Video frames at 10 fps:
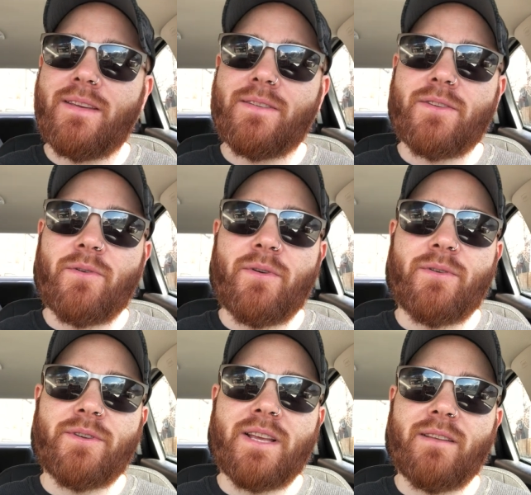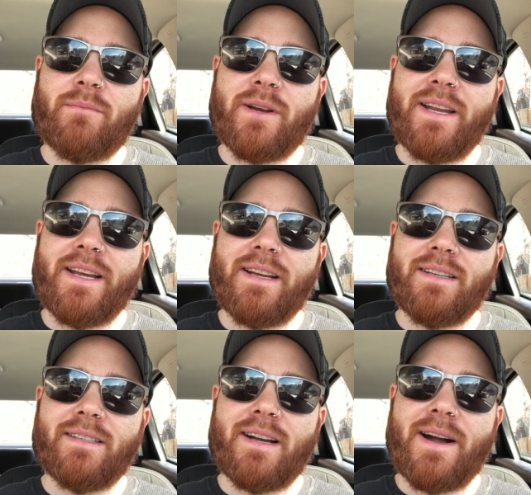So we were
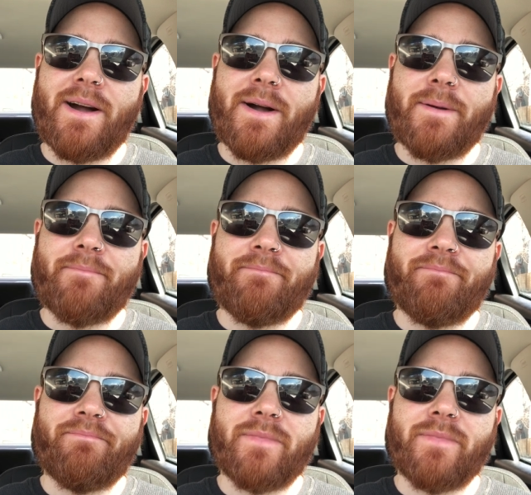celebrating. Um,